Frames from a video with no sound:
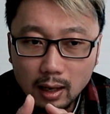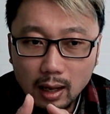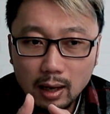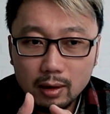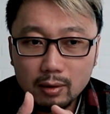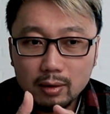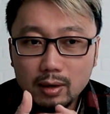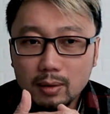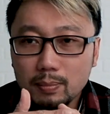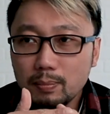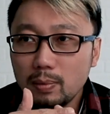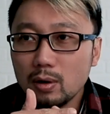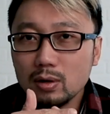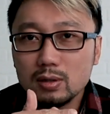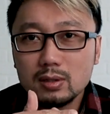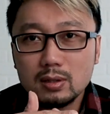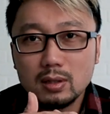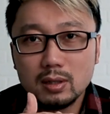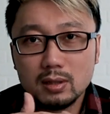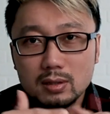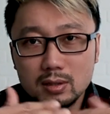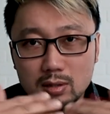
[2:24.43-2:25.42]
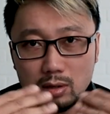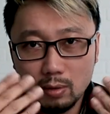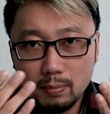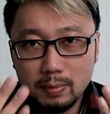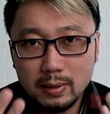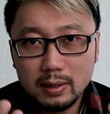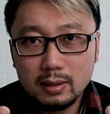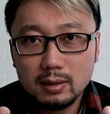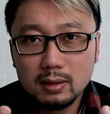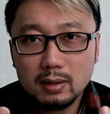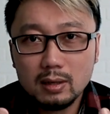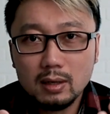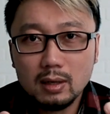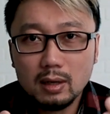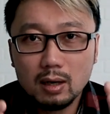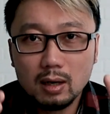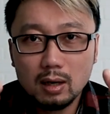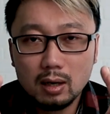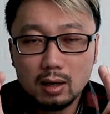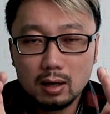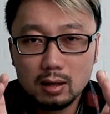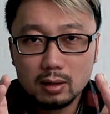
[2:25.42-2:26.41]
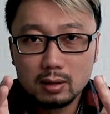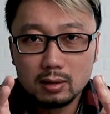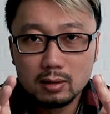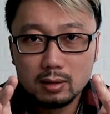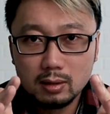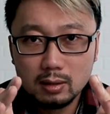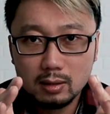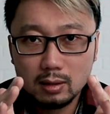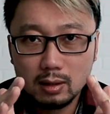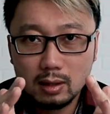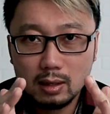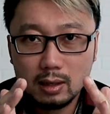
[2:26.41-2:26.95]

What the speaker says: I'm gonna post a topic on